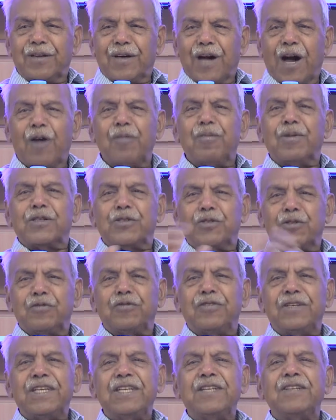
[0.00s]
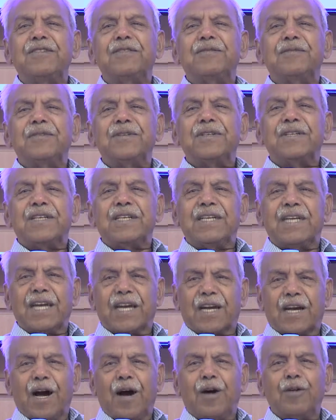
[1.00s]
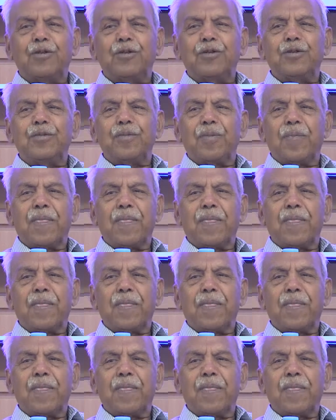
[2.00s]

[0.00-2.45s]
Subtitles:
how much to feed a cow.